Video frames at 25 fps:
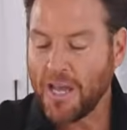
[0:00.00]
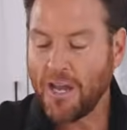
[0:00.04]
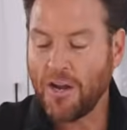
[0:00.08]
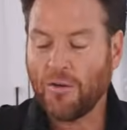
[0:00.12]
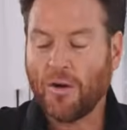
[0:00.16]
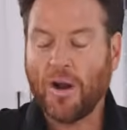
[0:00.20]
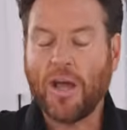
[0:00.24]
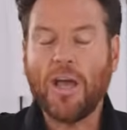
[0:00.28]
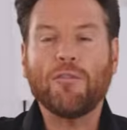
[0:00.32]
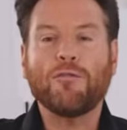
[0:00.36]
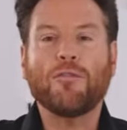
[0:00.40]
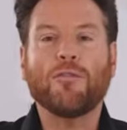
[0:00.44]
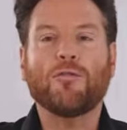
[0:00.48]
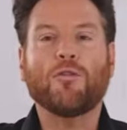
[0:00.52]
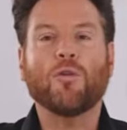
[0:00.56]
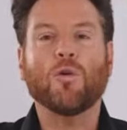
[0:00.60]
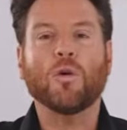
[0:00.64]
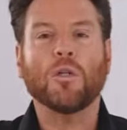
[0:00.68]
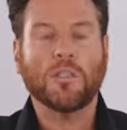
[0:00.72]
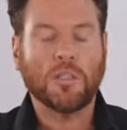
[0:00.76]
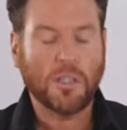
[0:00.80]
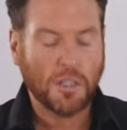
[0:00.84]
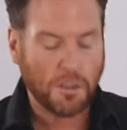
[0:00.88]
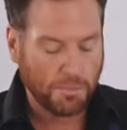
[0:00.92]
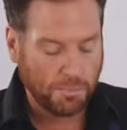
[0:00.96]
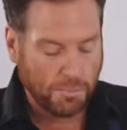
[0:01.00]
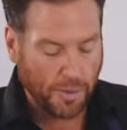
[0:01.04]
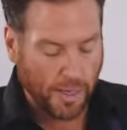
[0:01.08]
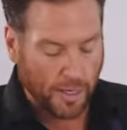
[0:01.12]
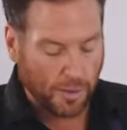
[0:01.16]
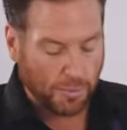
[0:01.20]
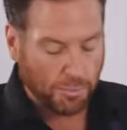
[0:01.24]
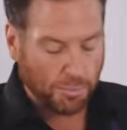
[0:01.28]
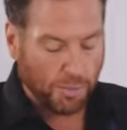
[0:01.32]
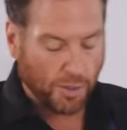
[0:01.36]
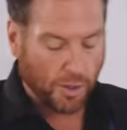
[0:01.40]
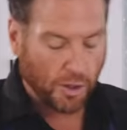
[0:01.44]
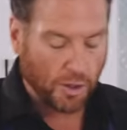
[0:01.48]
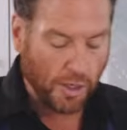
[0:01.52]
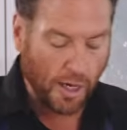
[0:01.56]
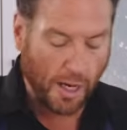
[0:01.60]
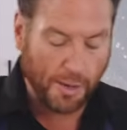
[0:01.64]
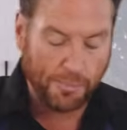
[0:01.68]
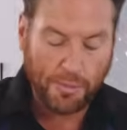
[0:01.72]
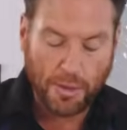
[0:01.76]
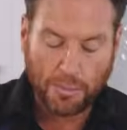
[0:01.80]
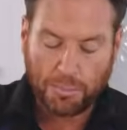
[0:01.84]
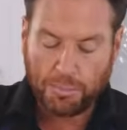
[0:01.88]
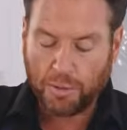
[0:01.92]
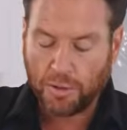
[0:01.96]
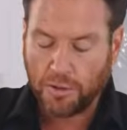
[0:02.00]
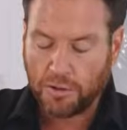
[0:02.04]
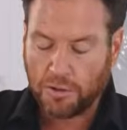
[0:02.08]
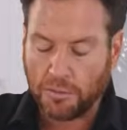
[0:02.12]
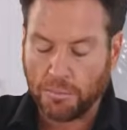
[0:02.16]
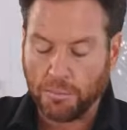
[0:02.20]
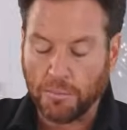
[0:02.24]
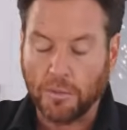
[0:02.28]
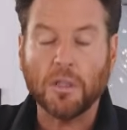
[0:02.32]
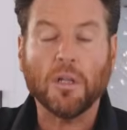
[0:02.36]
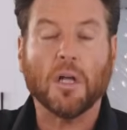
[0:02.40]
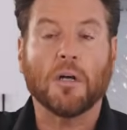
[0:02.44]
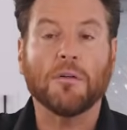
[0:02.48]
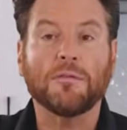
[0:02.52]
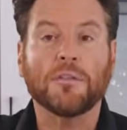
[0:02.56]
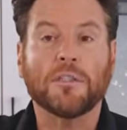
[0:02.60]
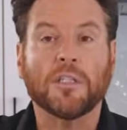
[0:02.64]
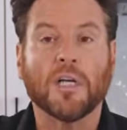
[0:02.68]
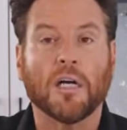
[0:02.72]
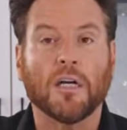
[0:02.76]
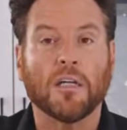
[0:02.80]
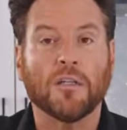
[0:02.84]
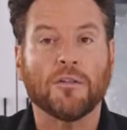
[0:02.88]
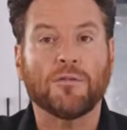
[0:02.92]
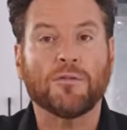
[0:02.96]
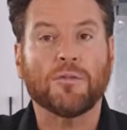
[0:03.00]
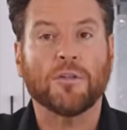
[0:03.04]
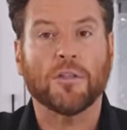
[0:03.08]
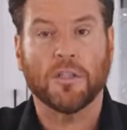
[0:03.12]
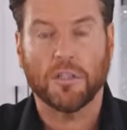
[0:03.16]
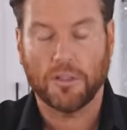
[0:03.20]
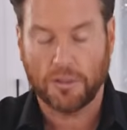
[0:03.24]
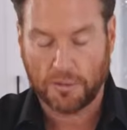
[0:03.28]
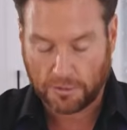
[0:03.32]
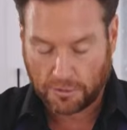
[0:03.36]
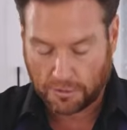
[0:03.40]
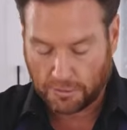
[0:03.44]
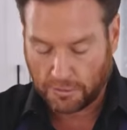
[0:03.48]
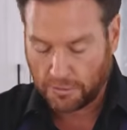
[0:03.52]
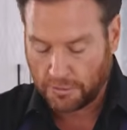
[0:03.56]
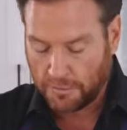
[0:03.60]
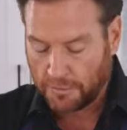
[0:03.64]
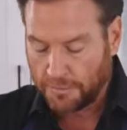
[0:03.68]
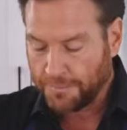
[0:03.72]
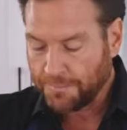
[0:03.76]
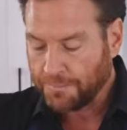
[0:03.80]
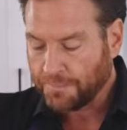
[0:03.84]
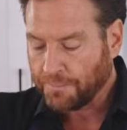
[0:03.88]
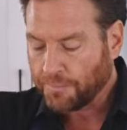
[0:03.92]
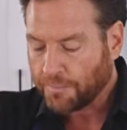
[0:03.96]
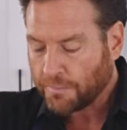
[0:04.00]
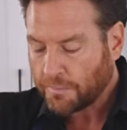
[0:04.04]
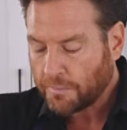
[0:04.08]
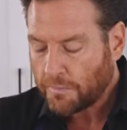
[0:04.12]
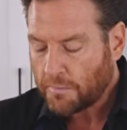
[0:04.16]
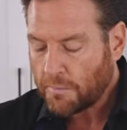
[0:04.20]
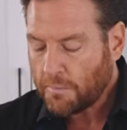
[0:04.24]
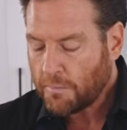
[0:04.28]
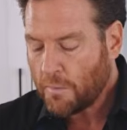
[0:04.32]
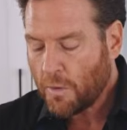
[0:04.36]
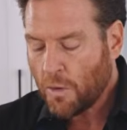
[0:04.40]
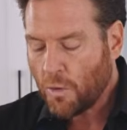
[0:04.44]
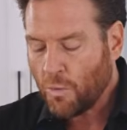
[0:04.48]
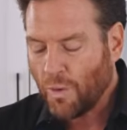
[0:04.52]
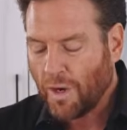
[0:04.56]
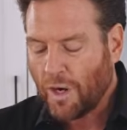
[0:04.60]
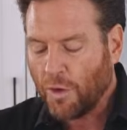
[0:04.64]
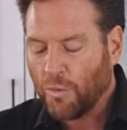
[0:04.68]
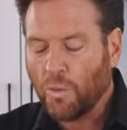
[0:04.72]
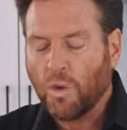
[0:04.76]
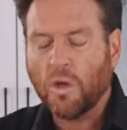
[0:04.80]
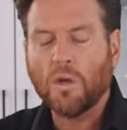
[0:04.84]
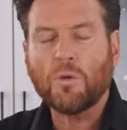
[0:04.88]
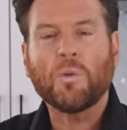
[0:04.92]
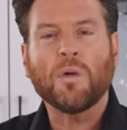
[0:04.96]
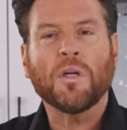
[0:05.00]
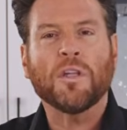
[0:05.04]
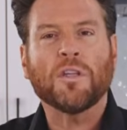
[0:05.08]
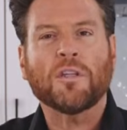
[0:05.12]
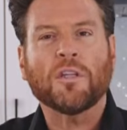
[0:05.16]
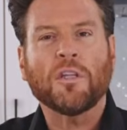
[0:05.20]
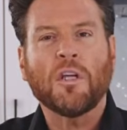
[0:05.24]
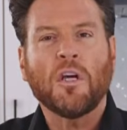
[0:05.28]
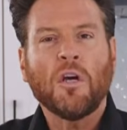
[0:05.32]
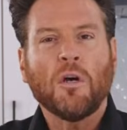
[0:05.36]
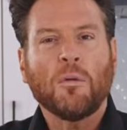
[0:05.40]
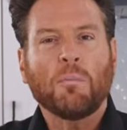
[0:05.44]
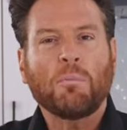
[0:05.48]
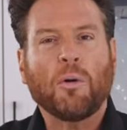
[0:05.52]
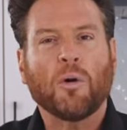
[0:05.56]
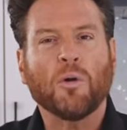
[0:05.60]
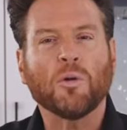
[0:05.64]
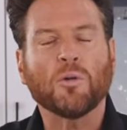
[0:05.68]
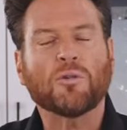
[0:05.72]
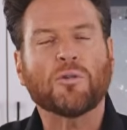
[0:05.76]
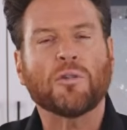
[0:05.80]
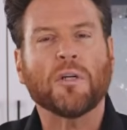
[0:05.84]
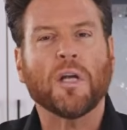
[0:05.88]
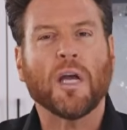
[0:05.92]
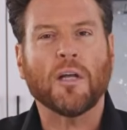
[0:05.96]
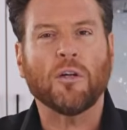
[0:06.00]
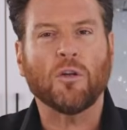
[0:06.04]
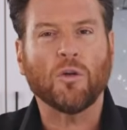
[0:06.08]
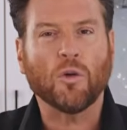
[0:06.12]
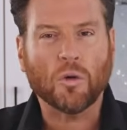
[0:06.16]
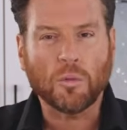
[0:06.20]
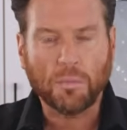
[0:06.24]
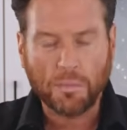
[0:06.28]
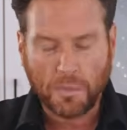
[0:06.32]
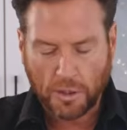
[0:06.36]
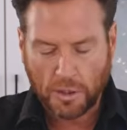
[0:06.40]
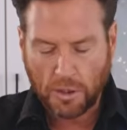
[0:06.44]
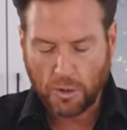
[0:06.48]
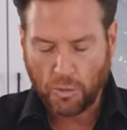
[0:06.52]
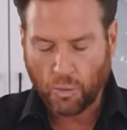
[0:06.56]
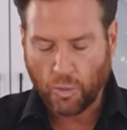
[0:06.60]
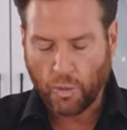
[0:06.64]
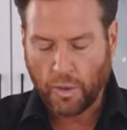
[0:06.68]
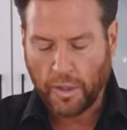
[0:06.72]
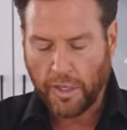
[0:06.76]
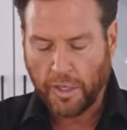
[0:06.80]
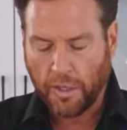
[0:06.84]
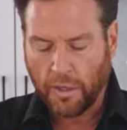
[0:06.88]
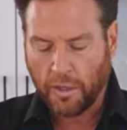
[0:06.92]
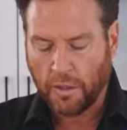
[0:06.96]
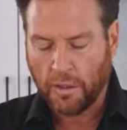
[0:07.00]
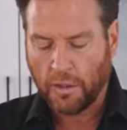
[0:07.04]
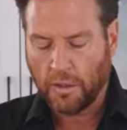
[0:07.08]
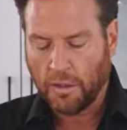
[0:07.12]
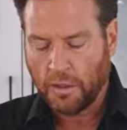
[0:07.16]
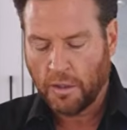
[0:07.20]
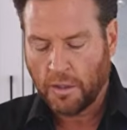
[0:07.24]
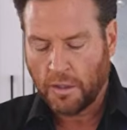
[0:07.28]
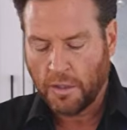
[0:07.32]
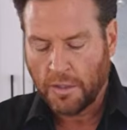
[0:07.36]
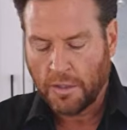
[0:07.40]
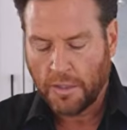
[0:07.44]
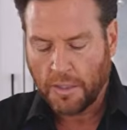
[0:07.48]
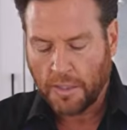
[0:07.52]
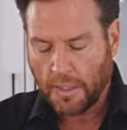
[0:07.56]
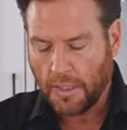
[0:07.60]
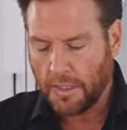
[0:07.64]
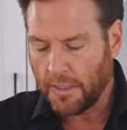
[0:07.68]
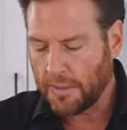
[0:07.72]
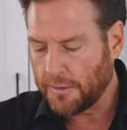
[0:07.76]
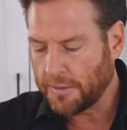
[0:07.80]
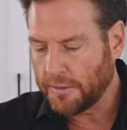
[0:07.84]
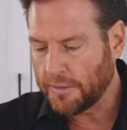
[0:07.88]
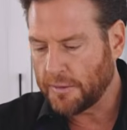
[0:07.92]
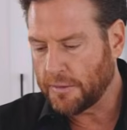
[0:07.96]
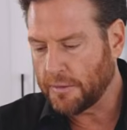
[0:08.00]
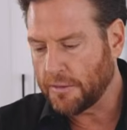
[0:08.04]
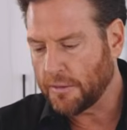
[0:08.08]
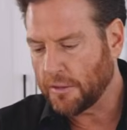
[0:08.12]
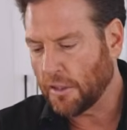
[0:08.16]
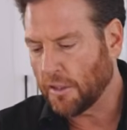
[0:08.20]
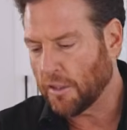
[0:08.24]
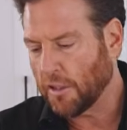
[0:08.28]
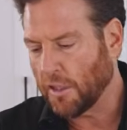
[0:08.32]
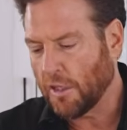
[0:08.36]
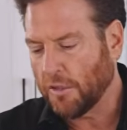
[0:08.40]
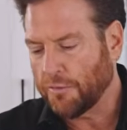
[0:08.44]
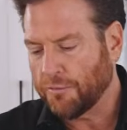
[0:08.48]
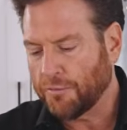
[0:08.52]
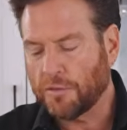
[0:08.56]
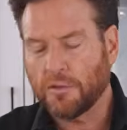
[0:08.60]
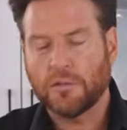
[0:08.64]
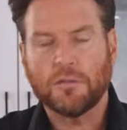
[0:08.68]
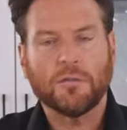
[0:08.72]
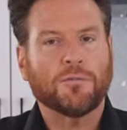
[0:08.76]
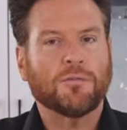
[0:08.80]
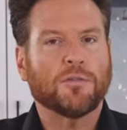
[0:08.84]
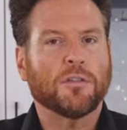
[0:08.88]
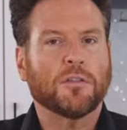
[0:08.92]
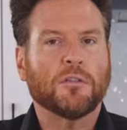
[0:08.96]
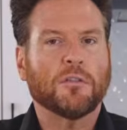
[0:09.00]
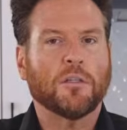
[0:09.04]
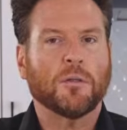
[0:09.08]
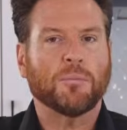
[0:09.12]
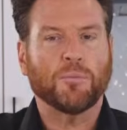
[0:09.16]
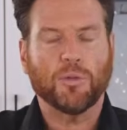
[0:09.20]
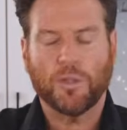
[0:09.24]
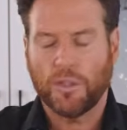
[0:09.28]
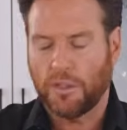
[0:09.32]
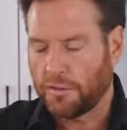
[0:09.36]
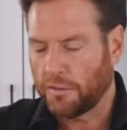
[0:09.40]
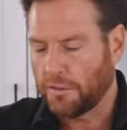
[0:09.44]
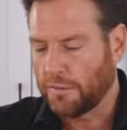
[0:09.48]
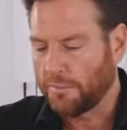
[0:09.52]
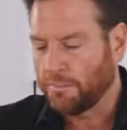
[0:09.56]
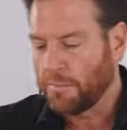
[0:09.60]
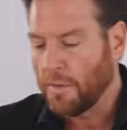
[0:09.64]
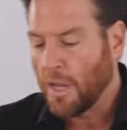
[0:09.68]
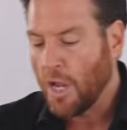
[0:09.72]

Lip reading: Here I have a 14-pound bird. I'm going to put some gloves on for this. When I work with poultry, I normally wear gloves for some reason.